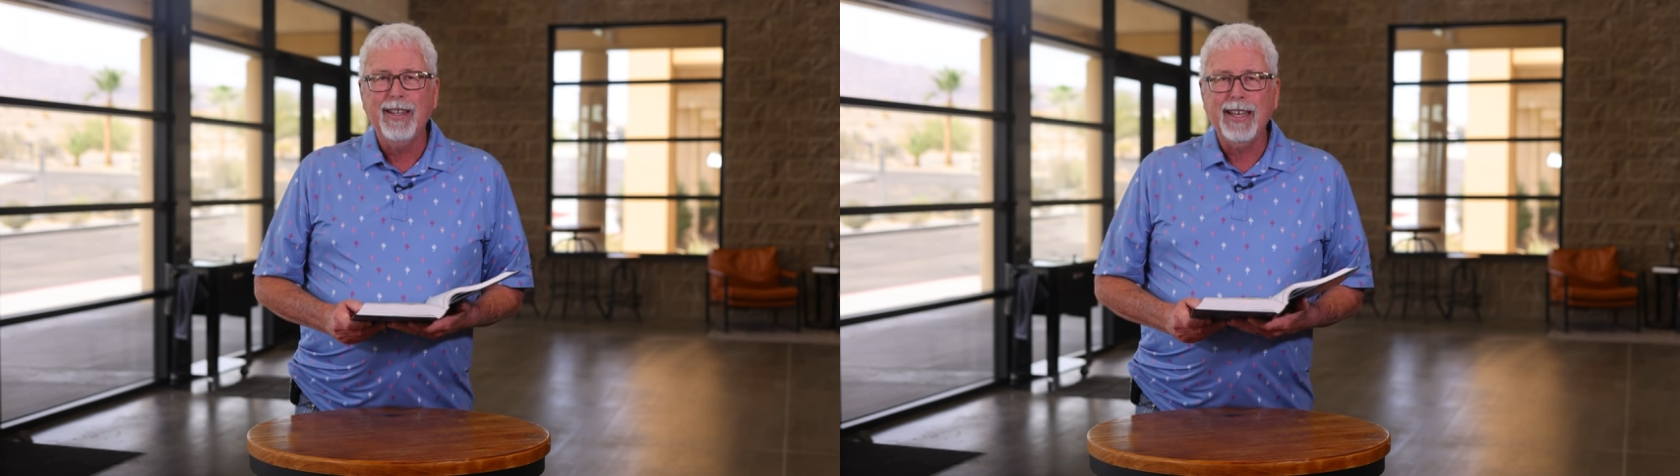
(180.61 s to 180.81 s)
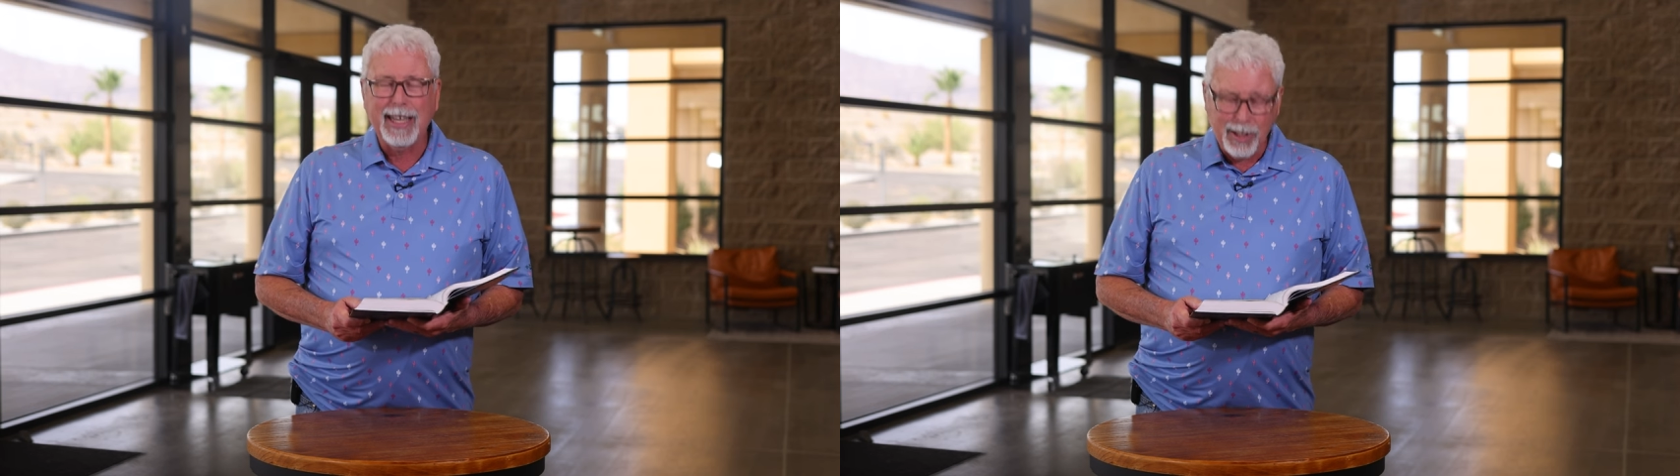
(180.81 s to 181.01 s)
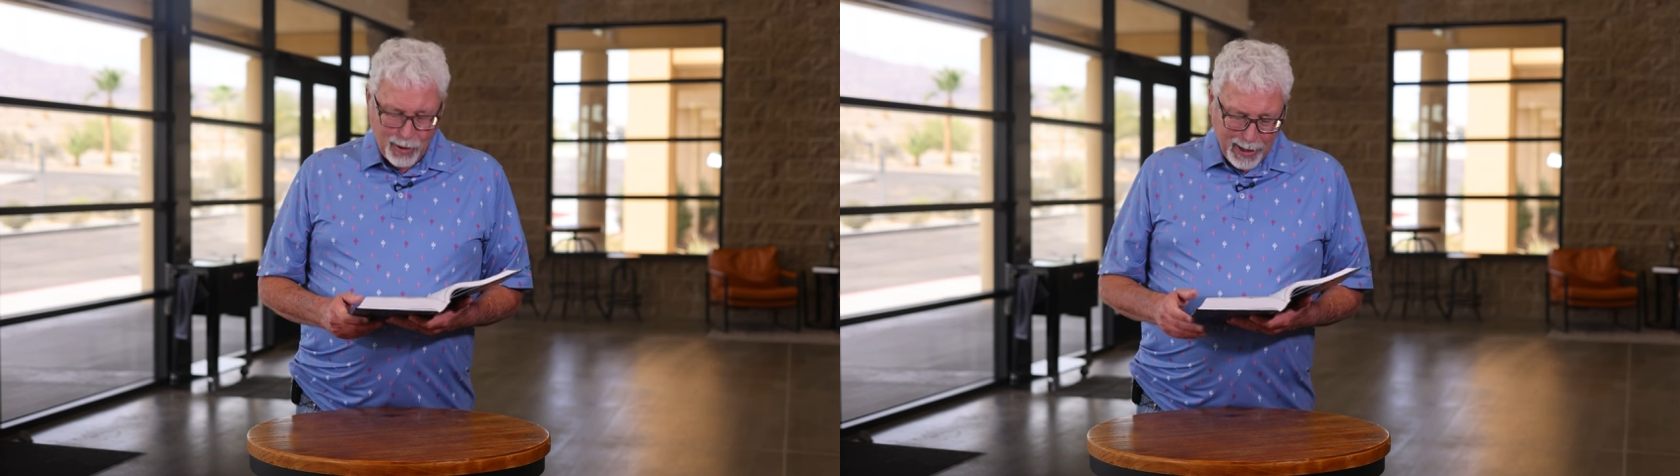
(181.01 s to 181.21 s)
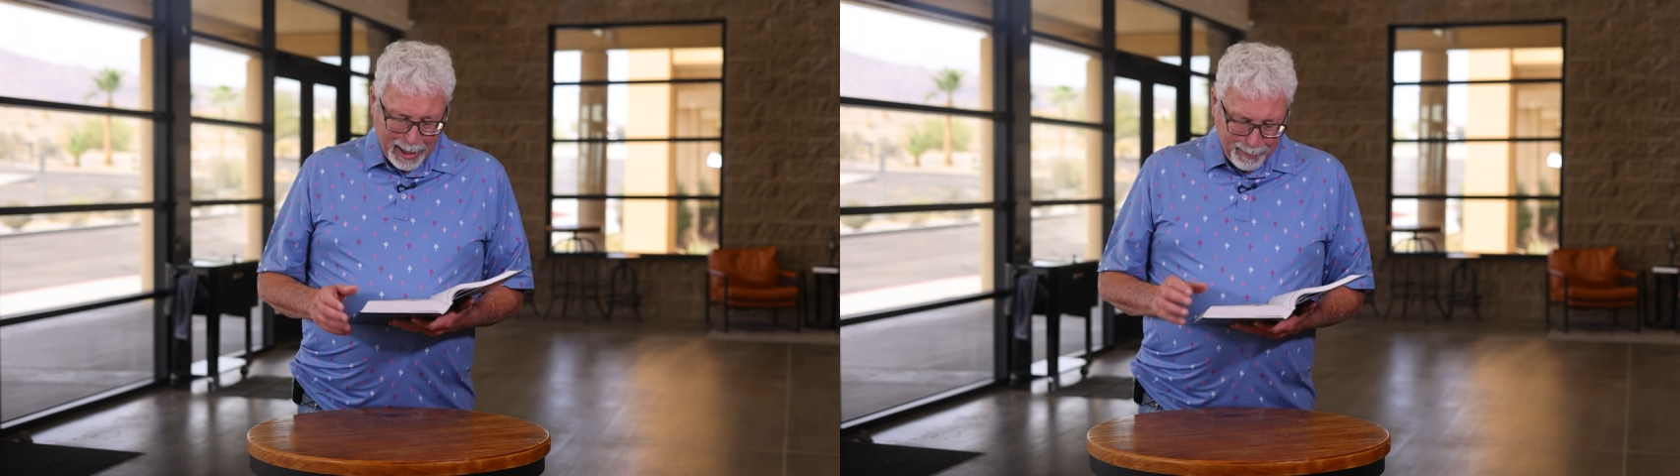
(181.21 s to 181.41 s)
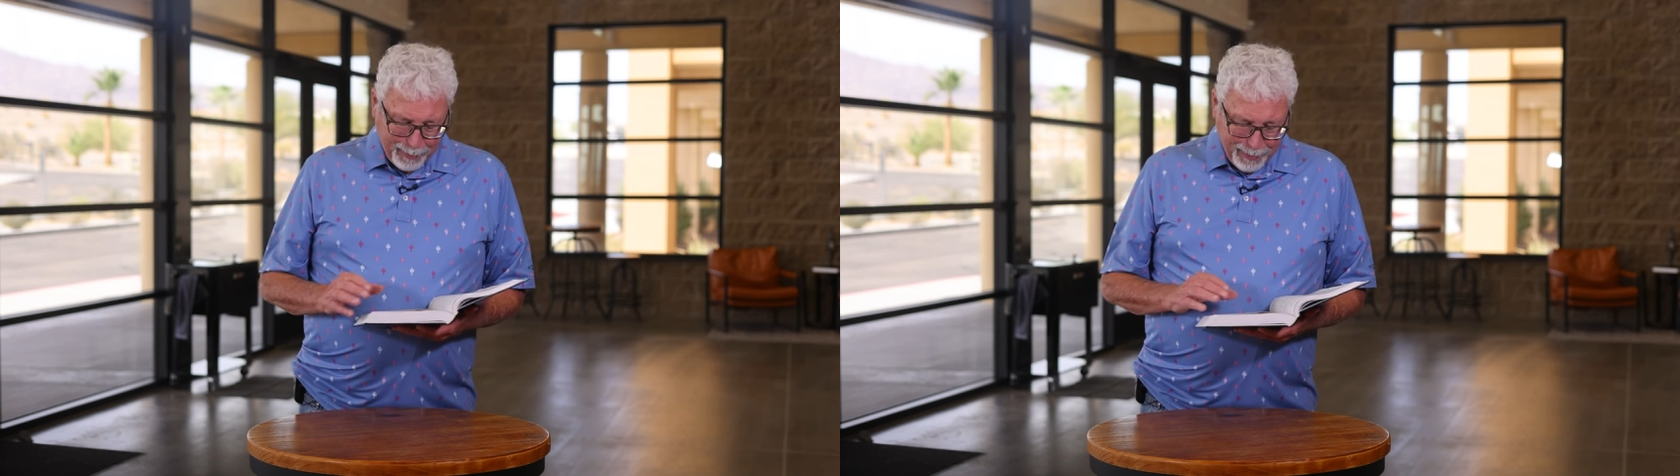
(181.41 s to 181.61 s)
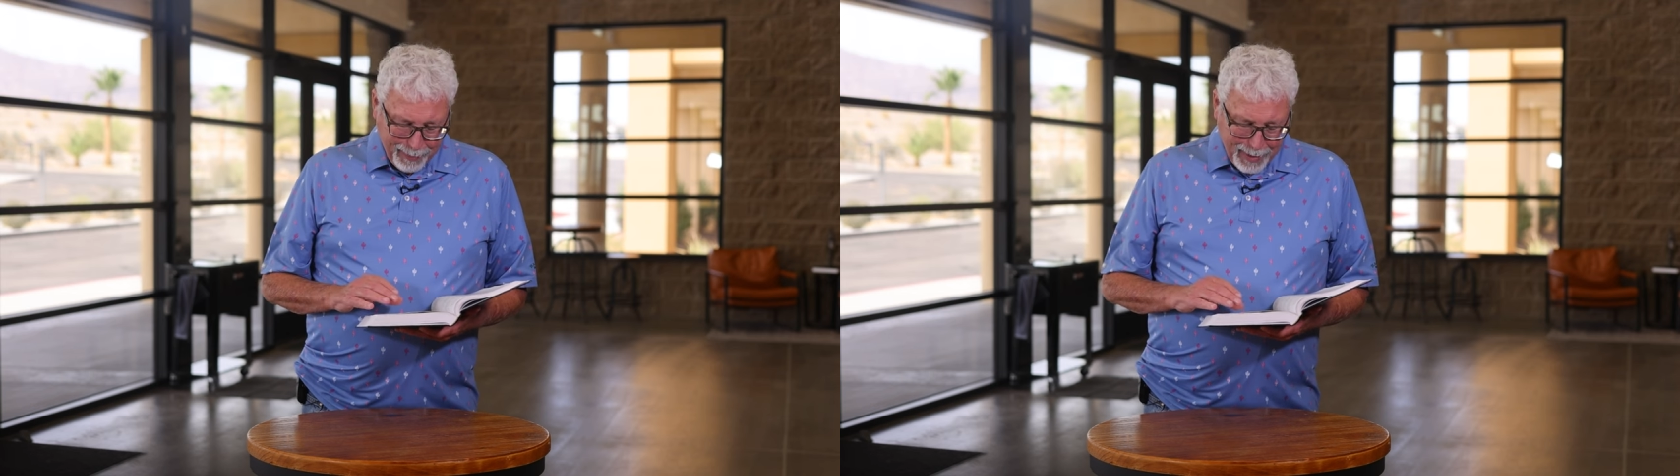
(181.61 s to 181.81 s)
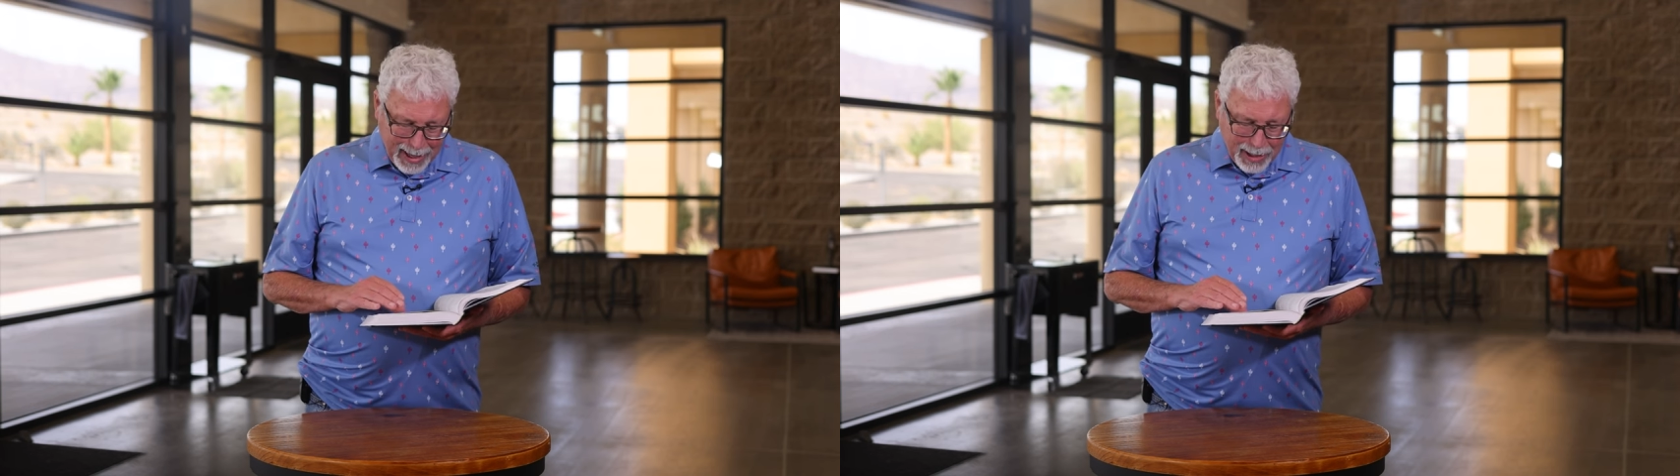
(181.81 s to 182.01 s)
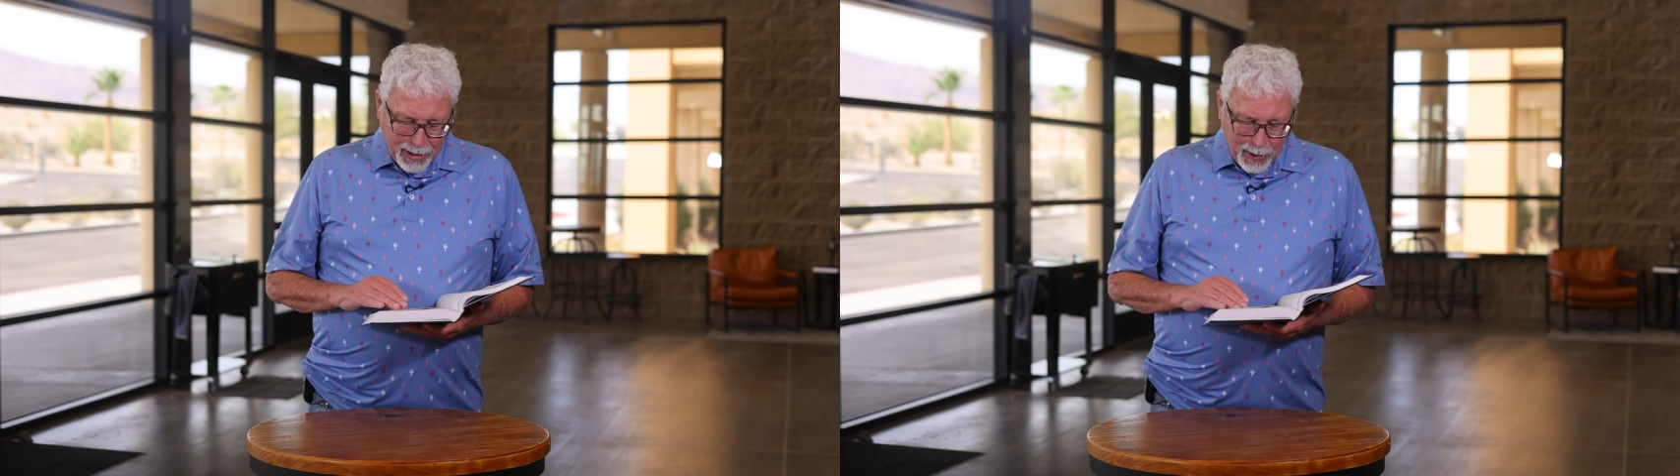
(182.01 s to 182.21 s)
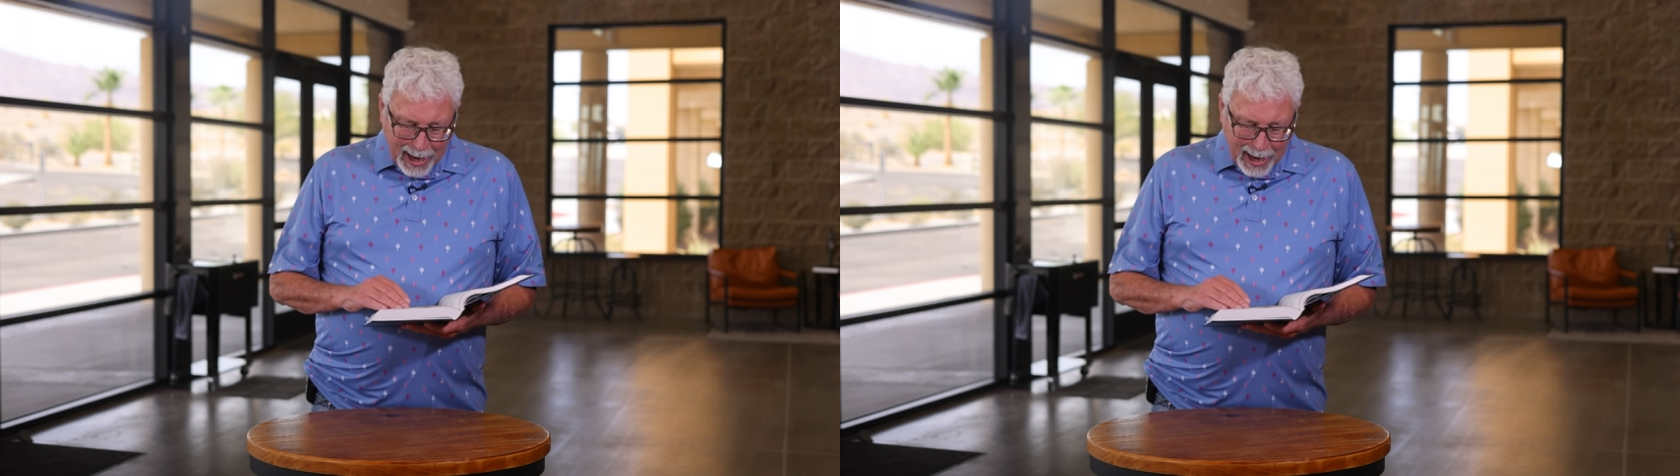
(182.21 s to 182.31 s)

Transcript: that can do that. So,